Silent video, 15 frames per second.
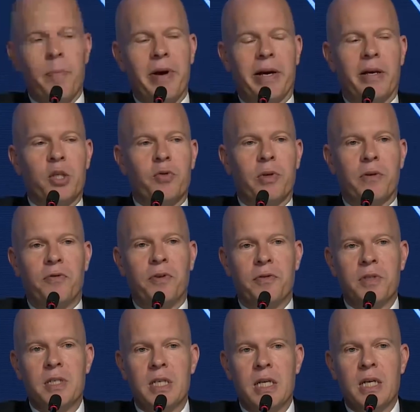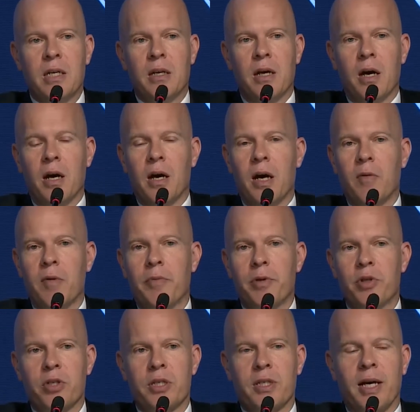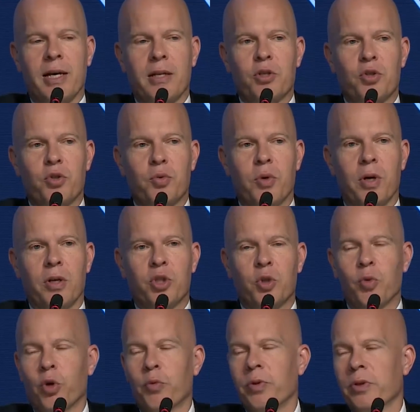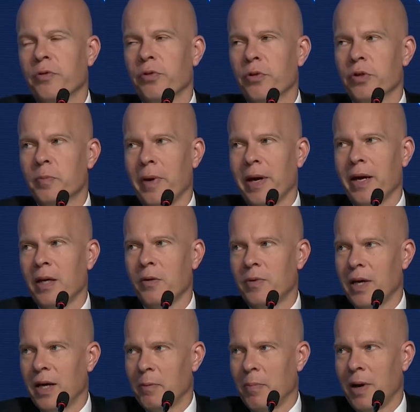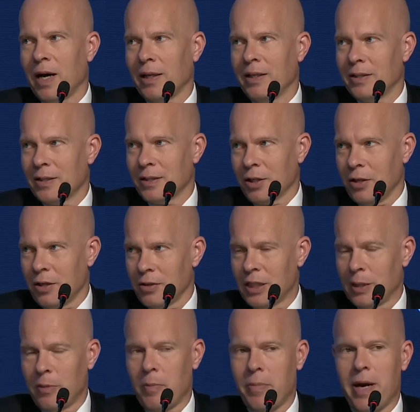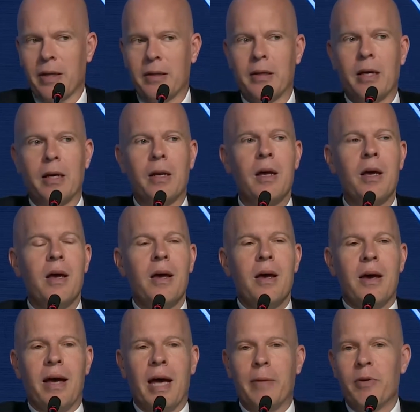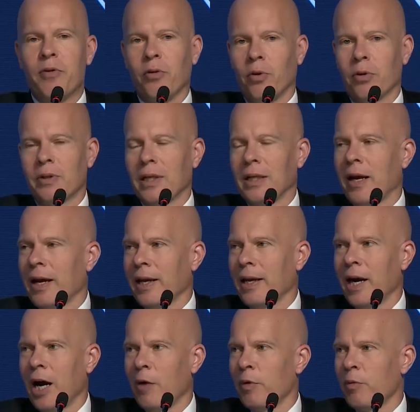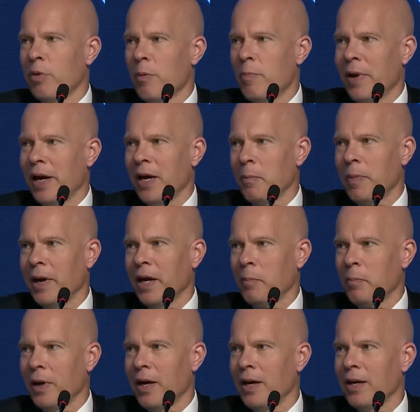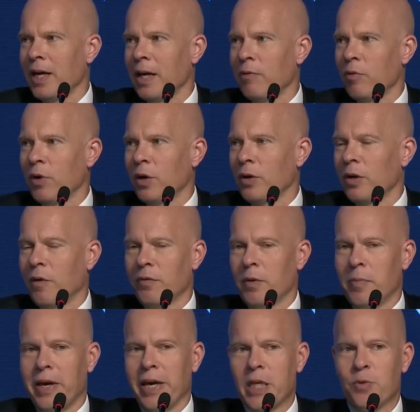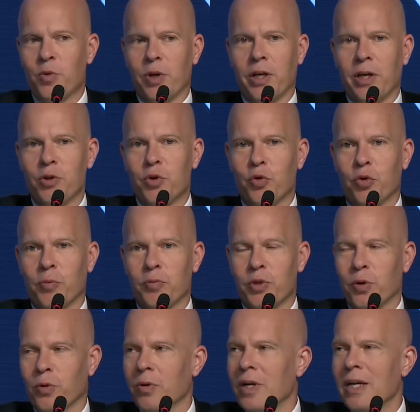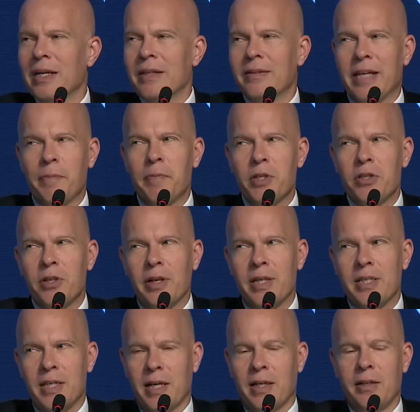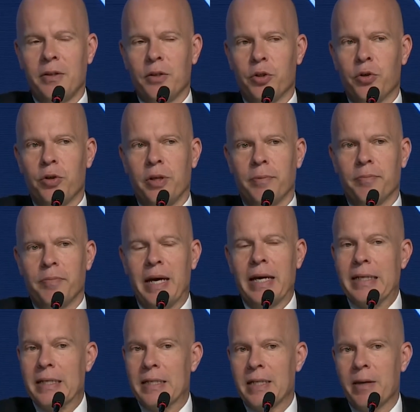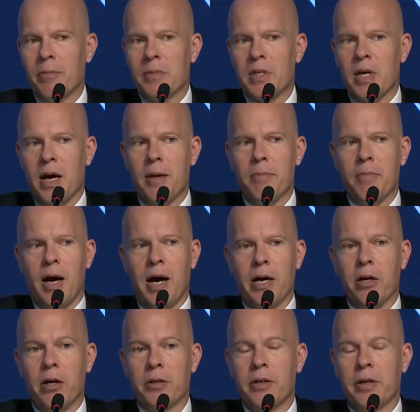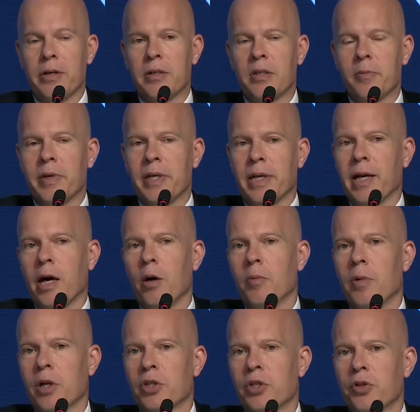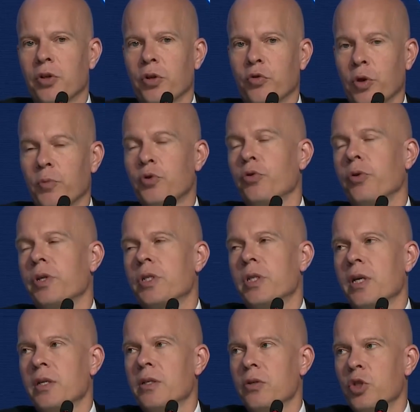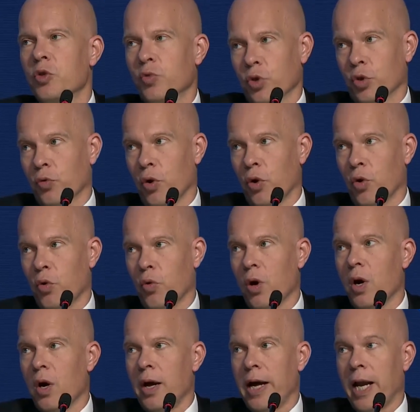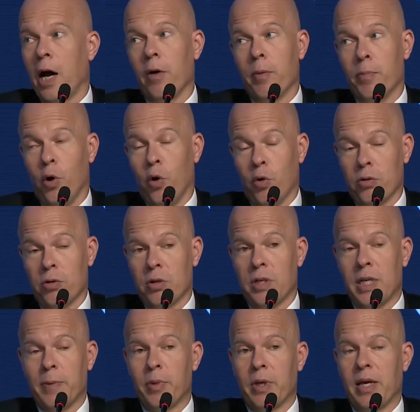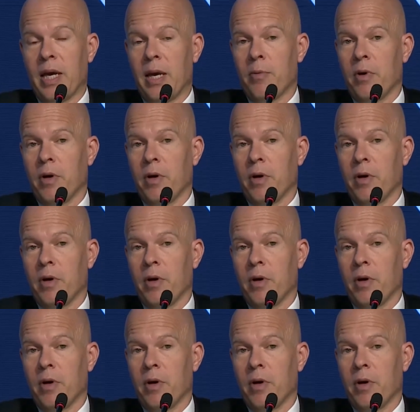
back in 2015, where we just started to work with the first bank. We had Barclays as a customer back then. And we thought that like now we'd be bank, bank, bank, every one of the banks would get into crypto. That was not exactly the journey. At the same time, I underestimated how much the crypto exchanges would grow and how important they became